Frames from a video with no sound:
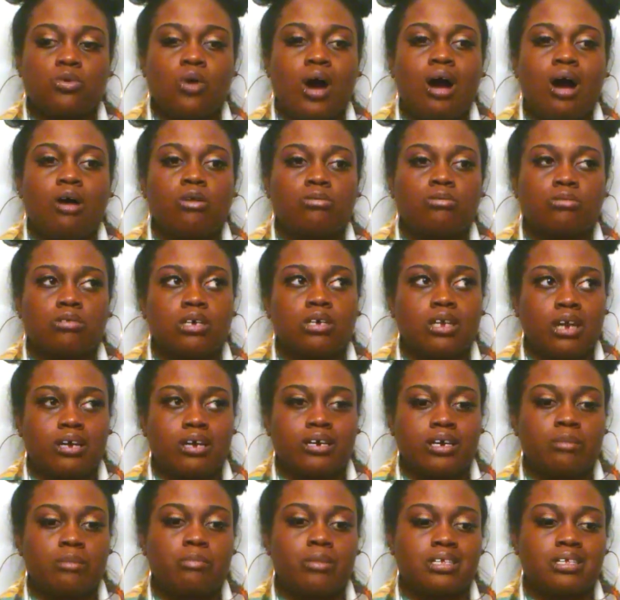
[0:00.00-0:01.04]
you. How can
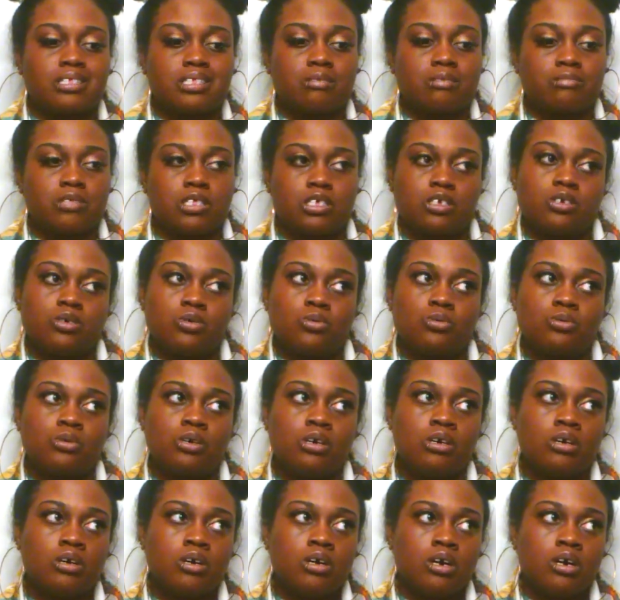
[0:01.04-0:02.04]
I give myself to you